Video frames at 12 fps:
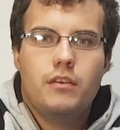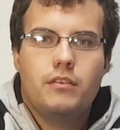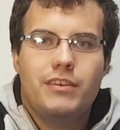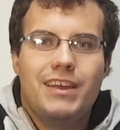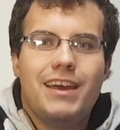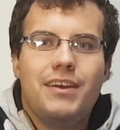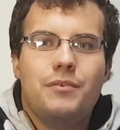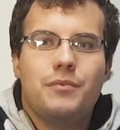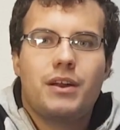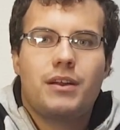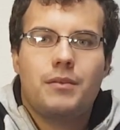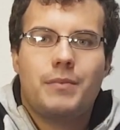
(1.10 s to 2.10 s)
Today
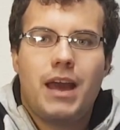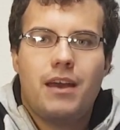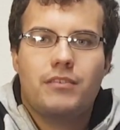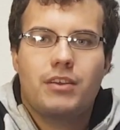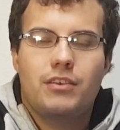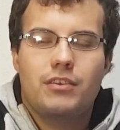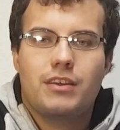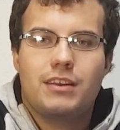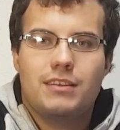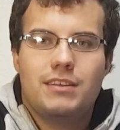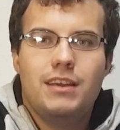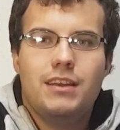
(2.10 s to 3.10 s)
we're going to be having a look at
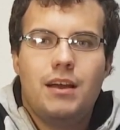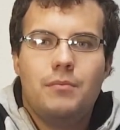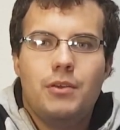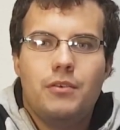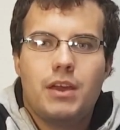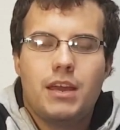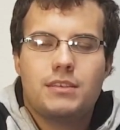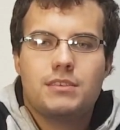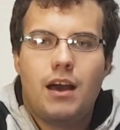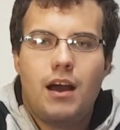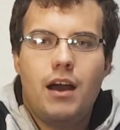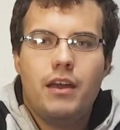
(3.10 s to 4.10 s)
the TWS
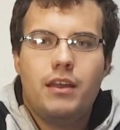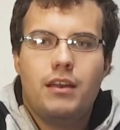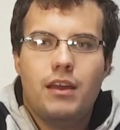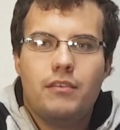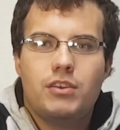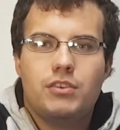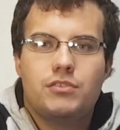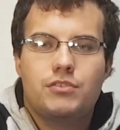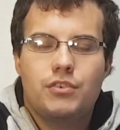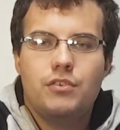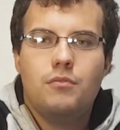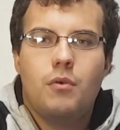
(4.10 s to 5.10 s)
i11
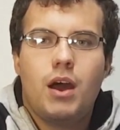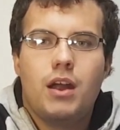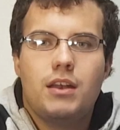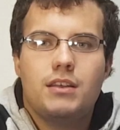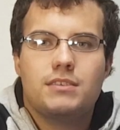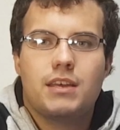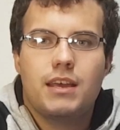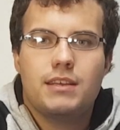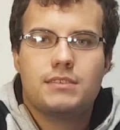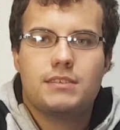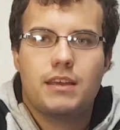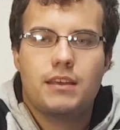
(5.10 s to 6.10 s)
True Wireless
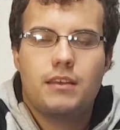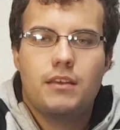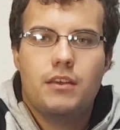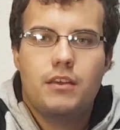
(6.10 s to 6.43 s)
headset.